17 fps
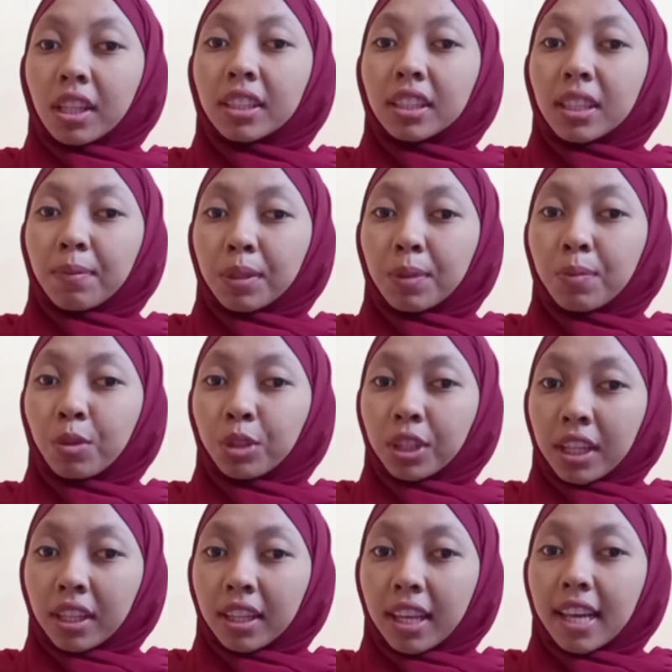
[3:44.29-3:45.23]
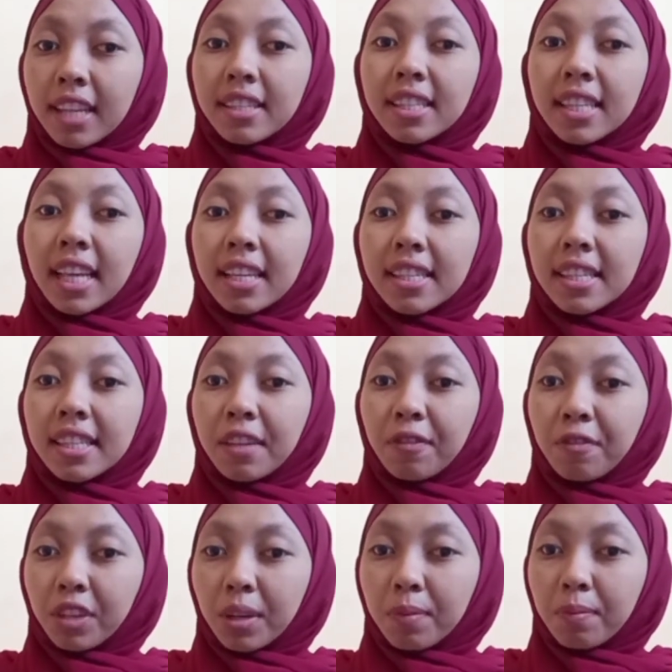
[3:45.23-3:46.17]
grammar model and
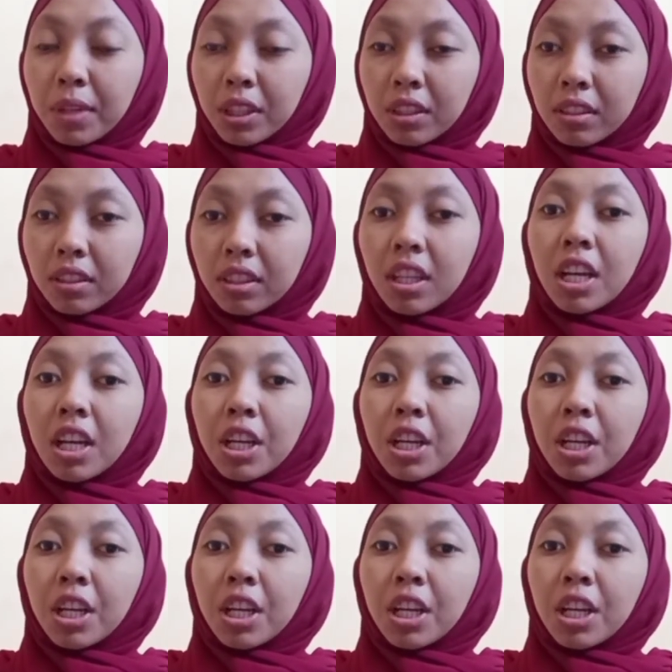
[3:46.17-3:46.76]
scientific method